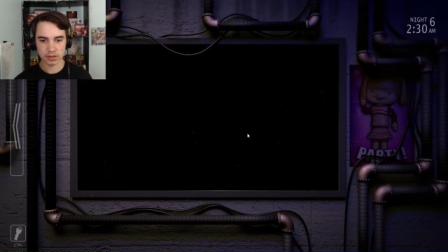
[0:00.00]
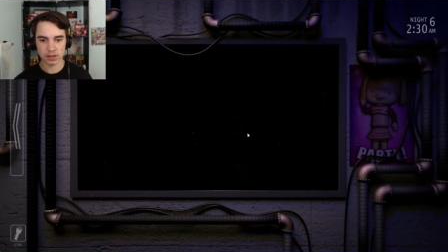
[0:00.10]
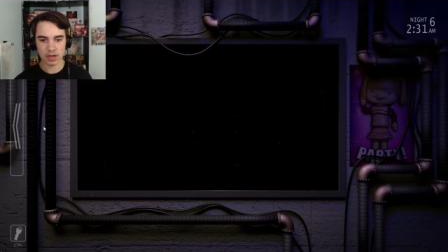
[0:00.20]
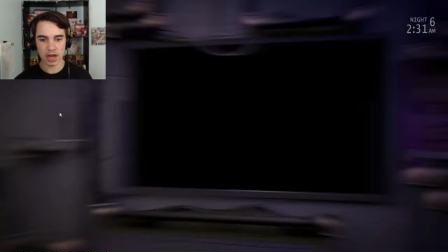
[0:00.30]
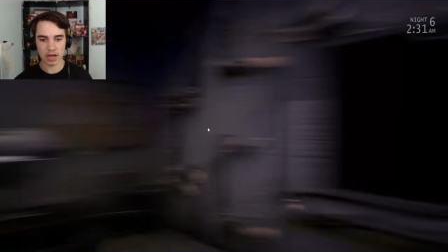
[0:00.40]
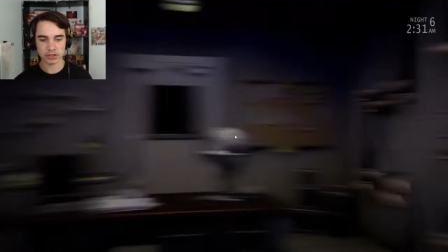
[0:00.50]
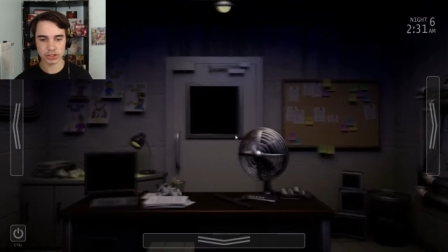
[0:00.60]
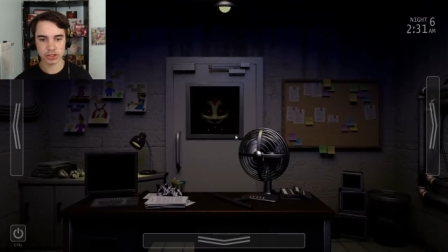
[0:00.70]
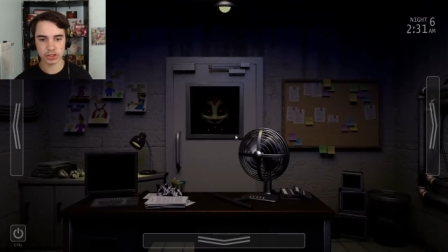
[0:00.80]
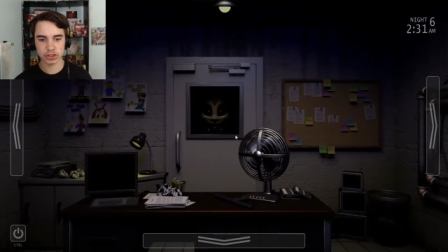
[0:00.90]
Ah,
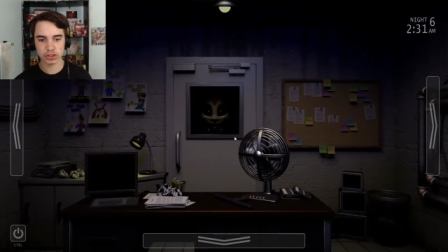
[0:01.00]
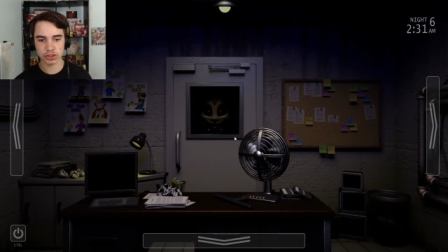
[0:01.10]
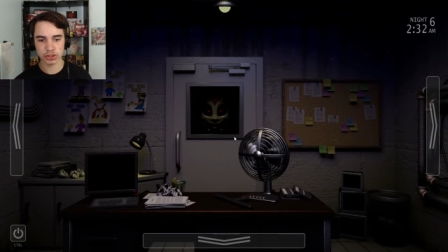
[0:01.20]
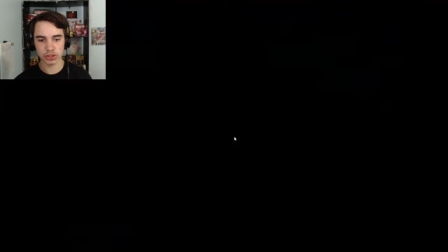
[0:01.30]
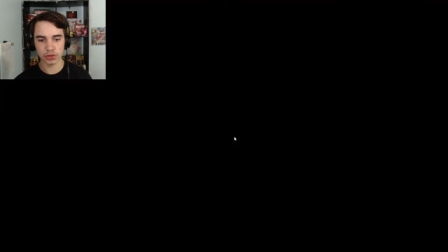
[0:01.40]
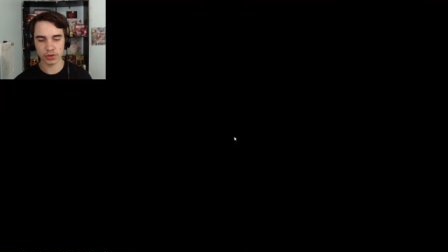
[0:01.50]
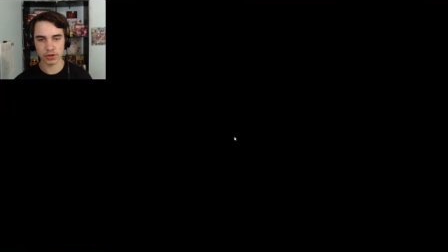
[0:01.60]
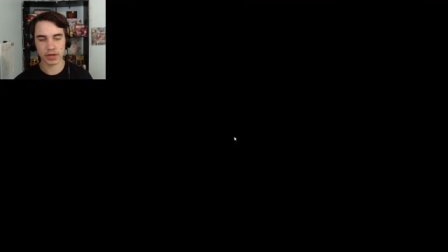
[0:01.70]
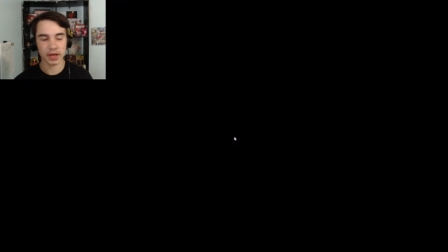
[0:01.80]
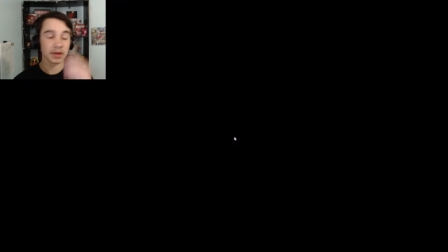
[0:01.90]
shoot,
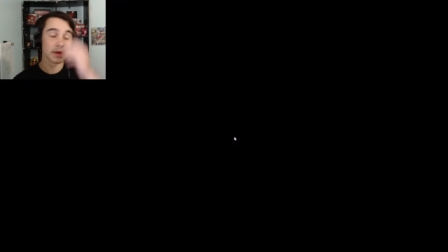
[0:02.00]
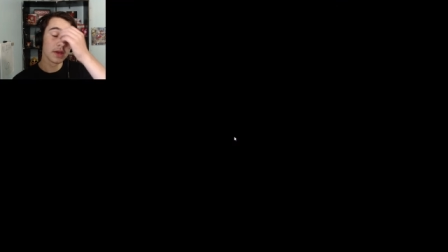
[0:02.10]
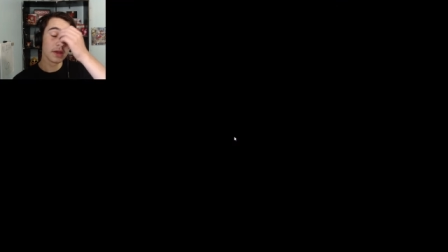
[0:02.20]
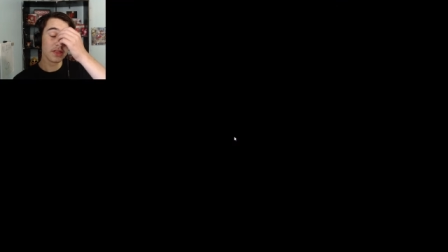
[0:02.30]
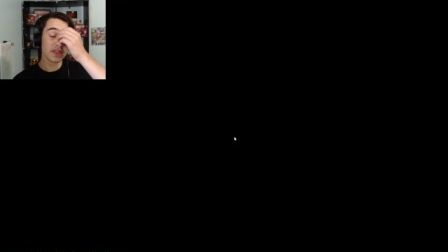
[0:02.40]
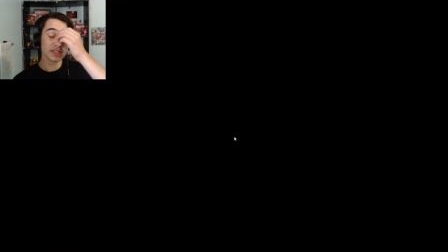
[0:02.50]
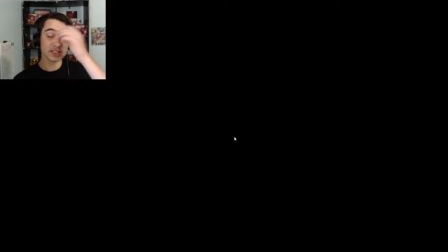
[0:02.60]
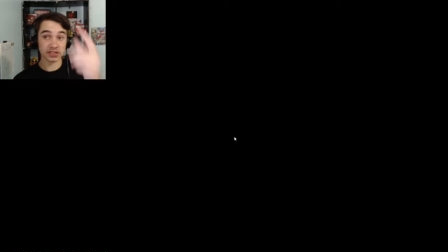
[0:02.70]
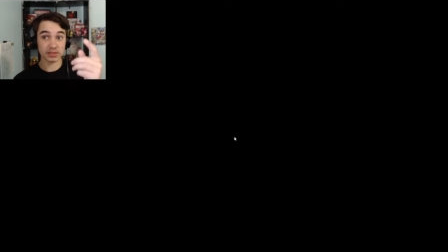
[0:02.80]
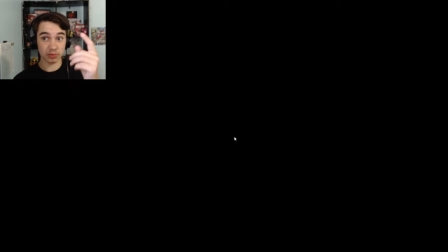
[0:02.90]
okay. This
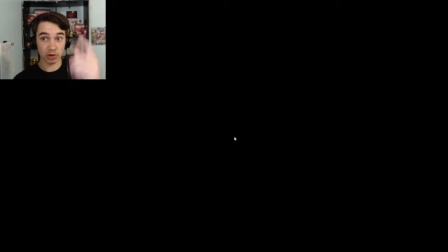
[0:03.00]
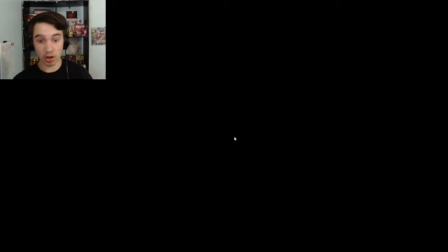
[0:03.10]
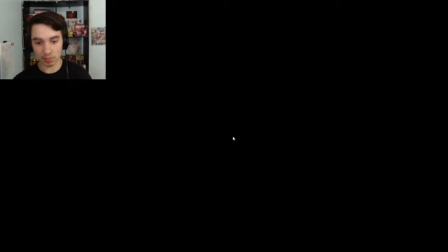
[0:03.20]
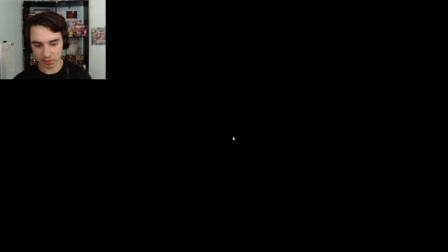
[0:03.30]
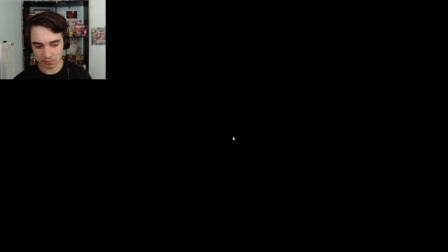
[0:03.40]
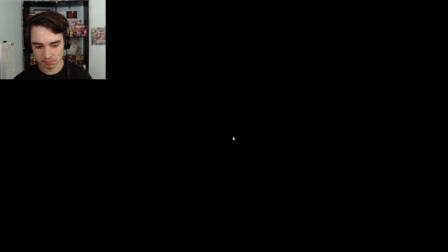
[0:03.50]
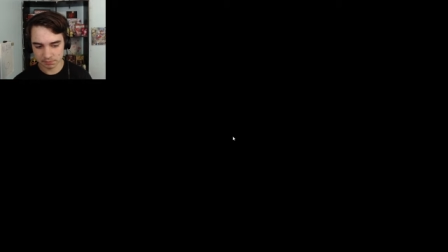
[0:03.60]
is a problem.